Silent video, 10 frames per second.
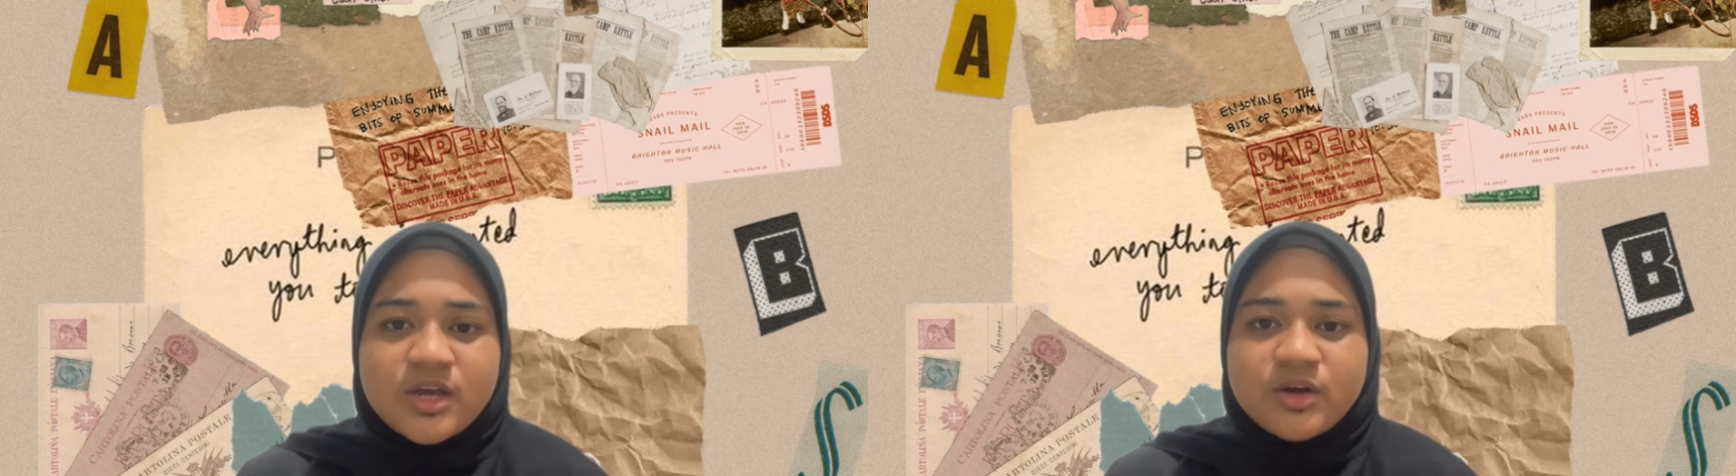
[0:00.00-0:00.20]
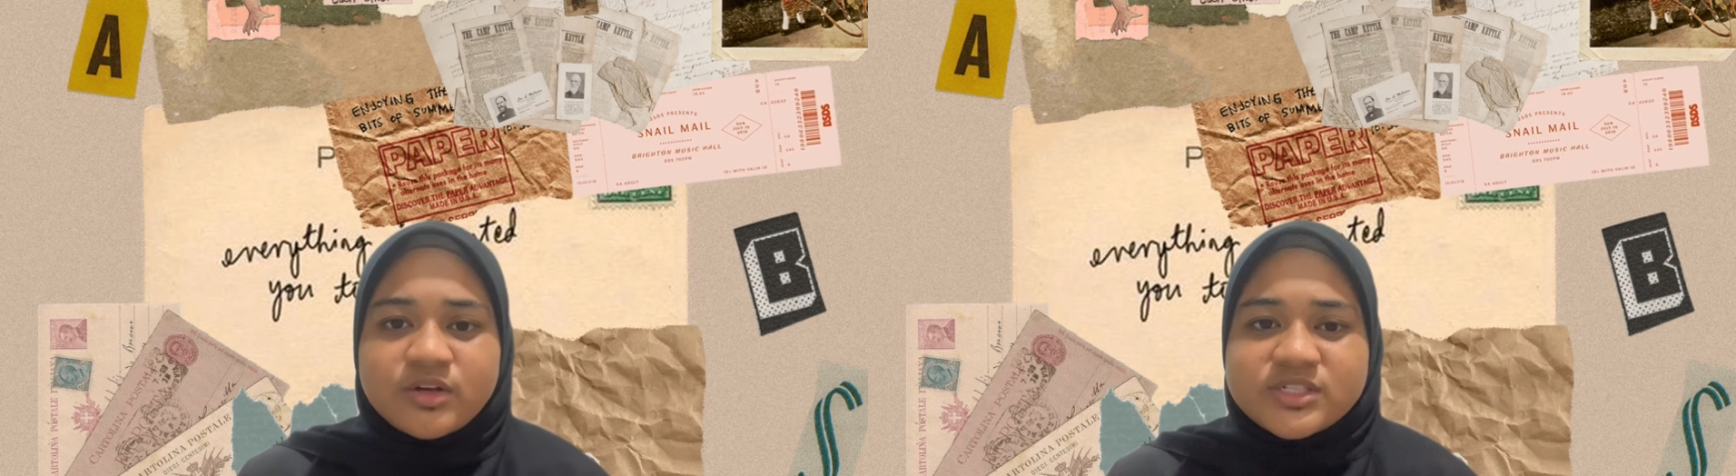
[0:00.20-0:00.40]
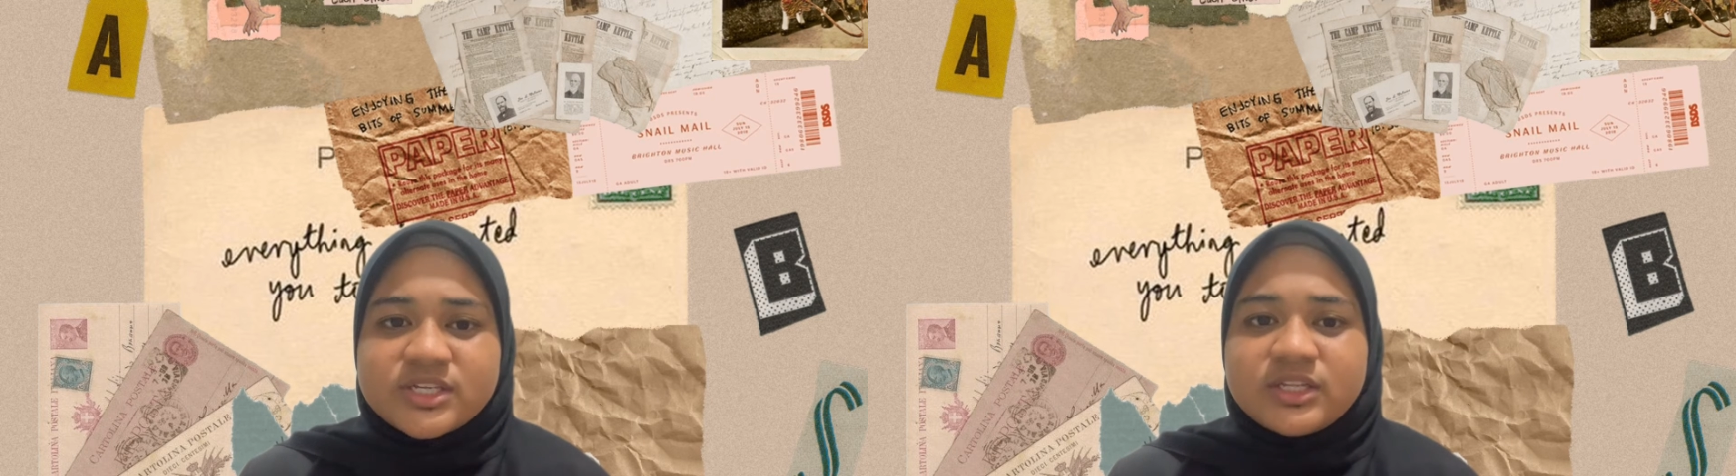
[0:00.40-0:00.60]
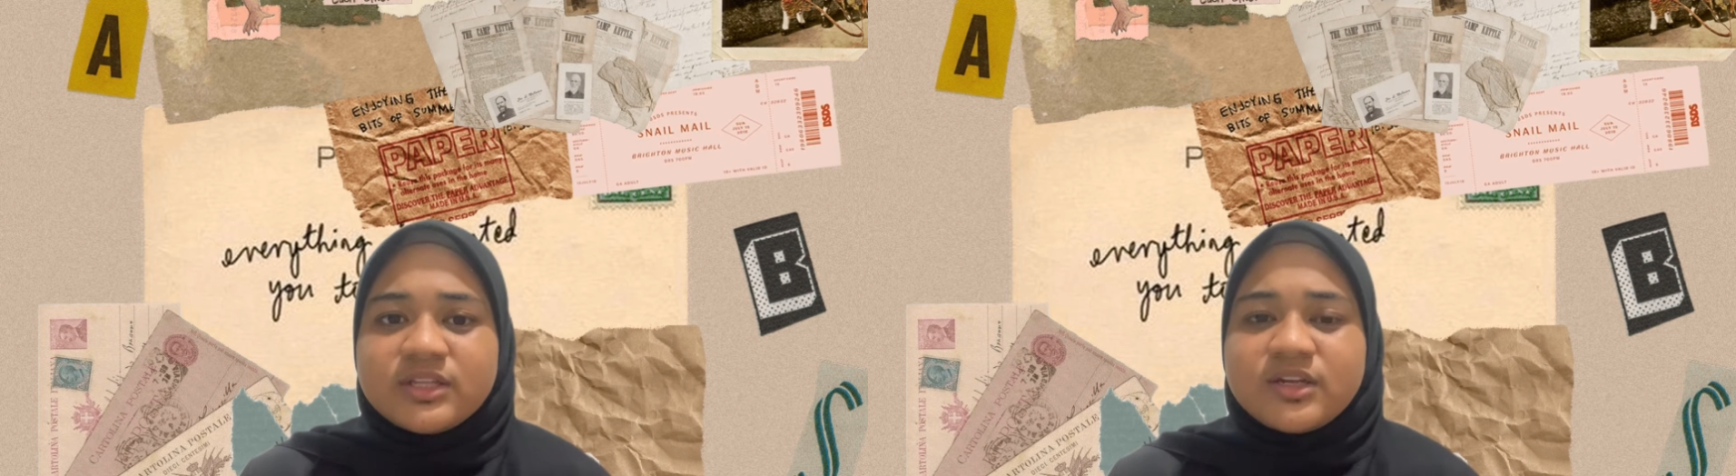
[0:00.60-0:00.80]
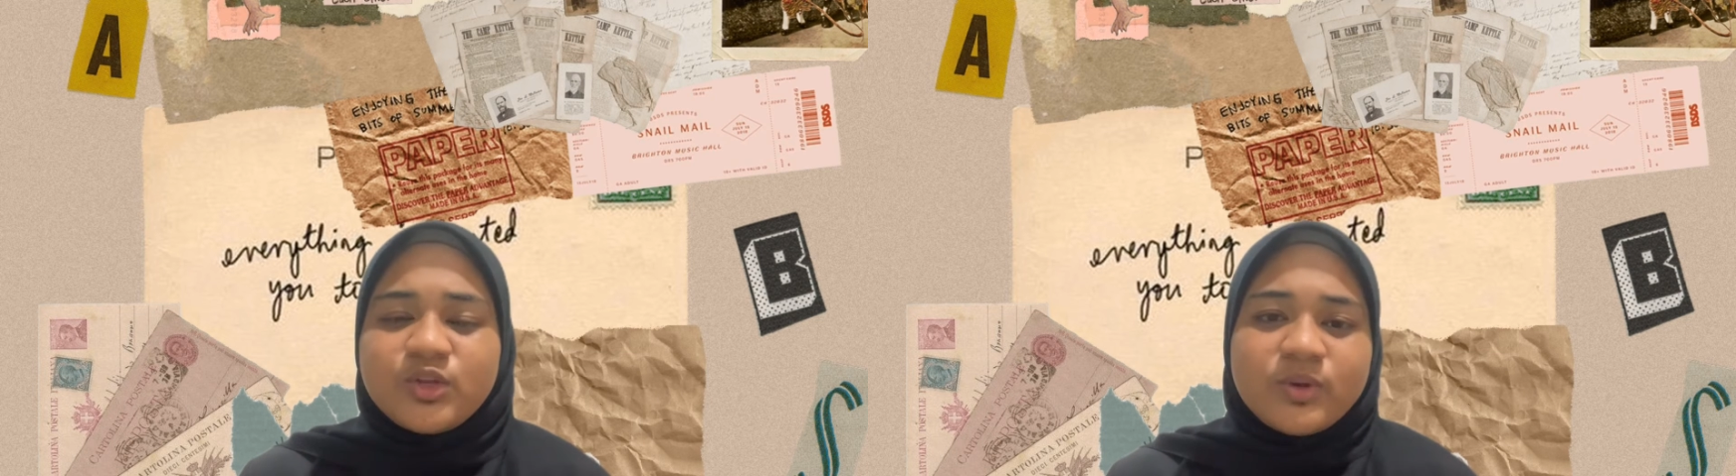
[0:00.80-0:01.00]

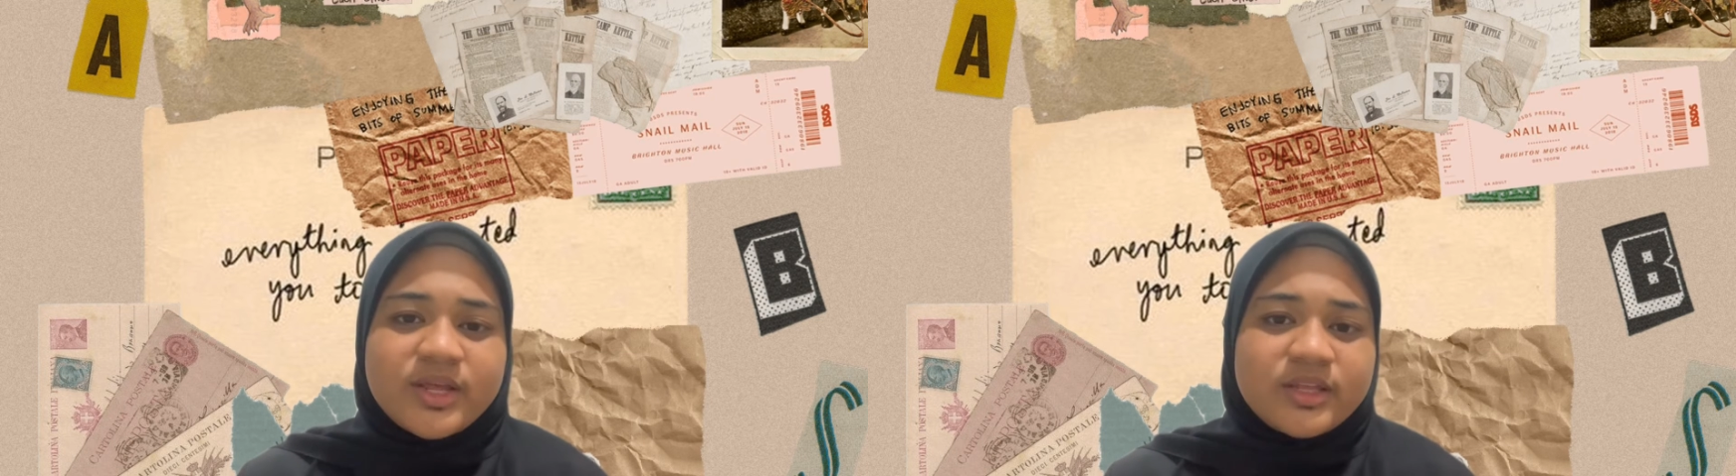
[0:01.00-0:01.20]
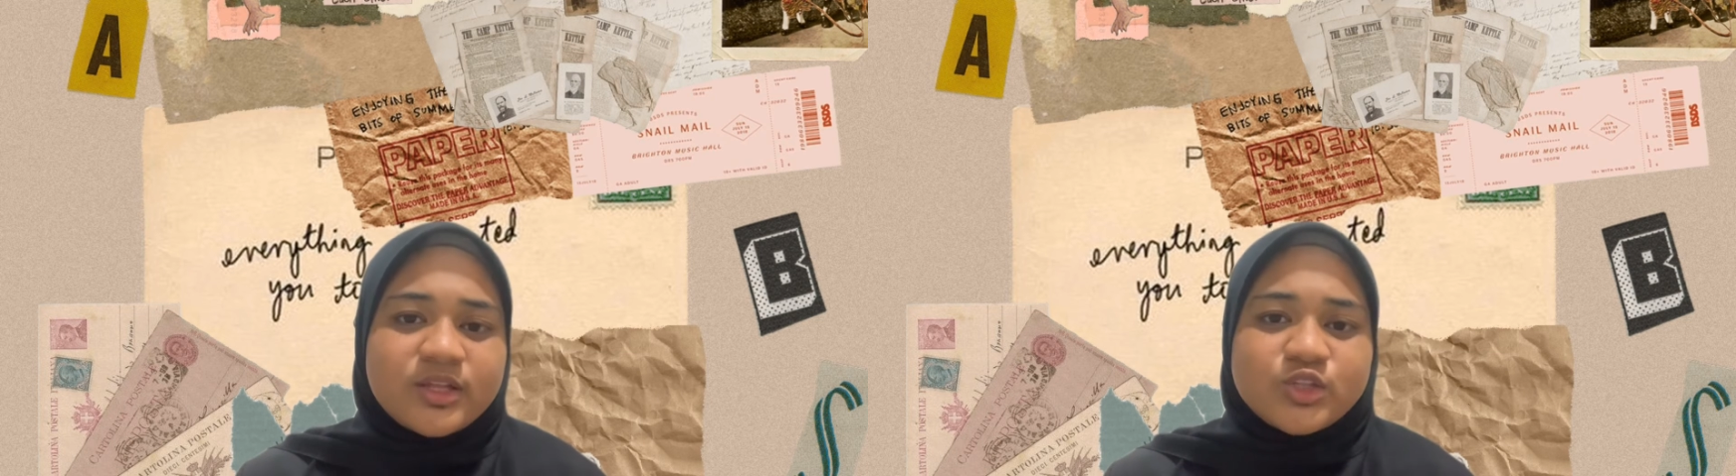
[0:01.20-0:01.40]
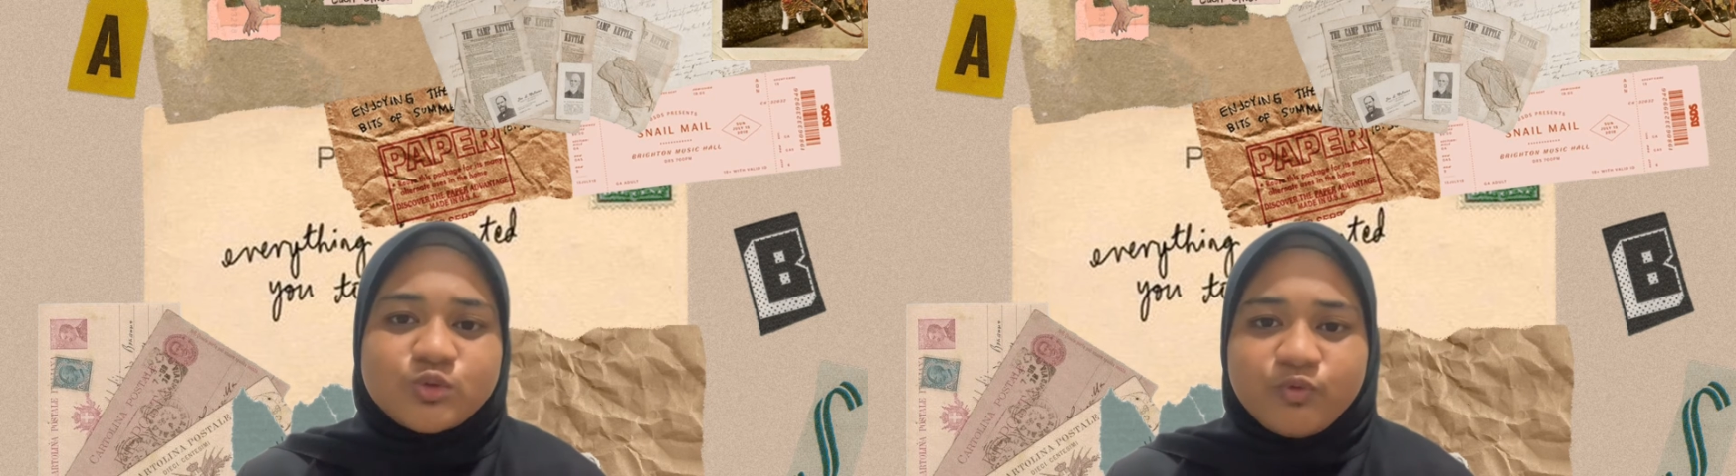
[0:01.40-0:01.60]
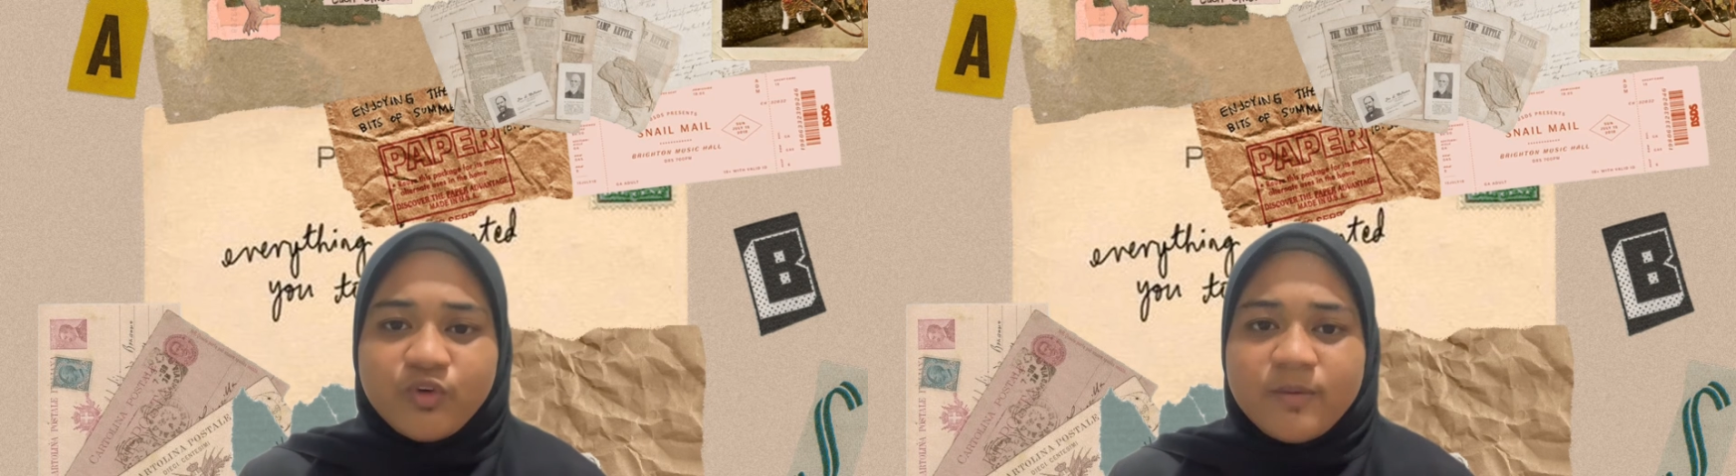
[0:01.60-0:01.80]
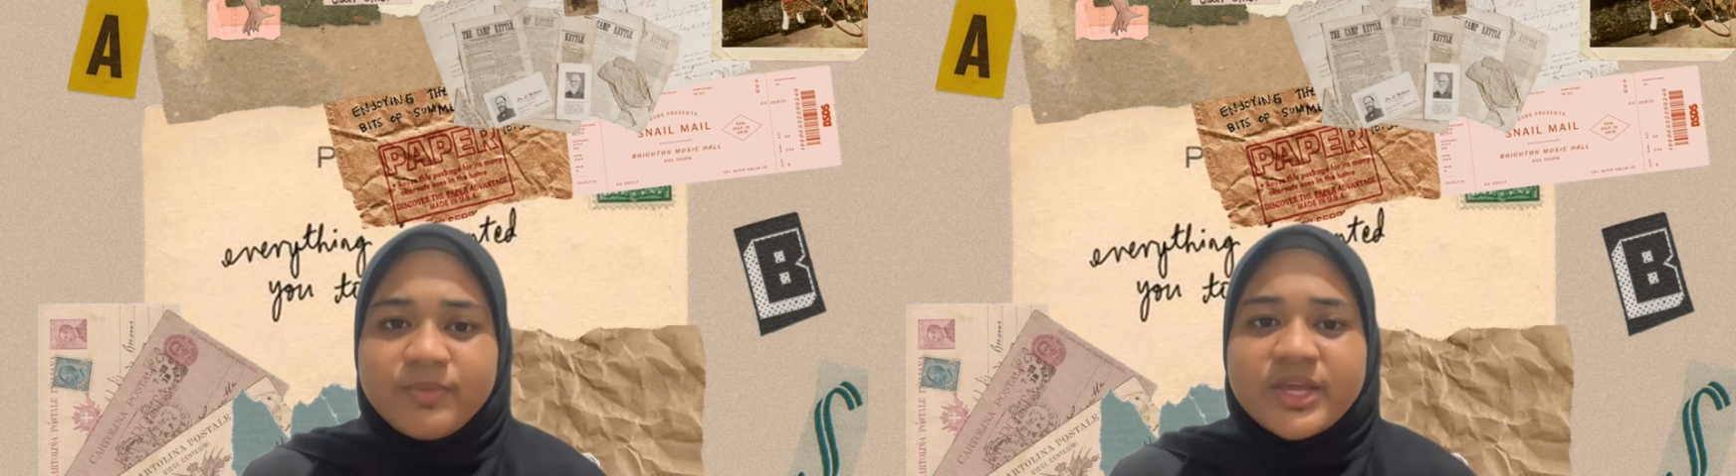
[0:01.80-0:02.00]
causing the new layer to
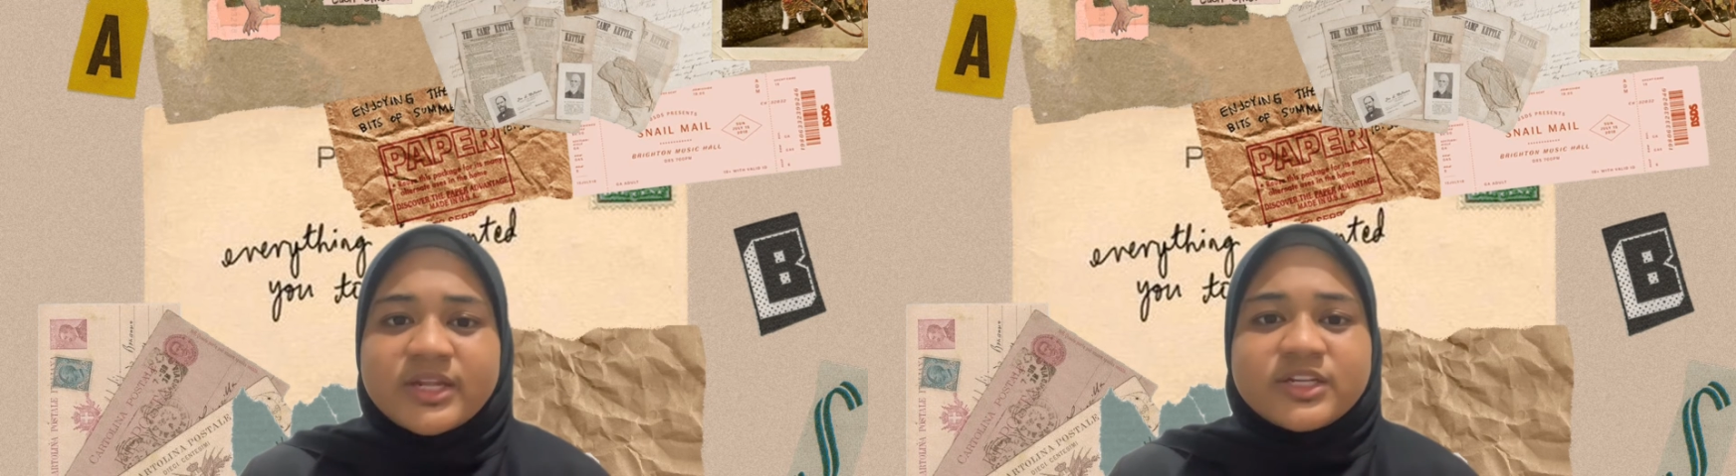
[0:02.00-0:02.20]
form.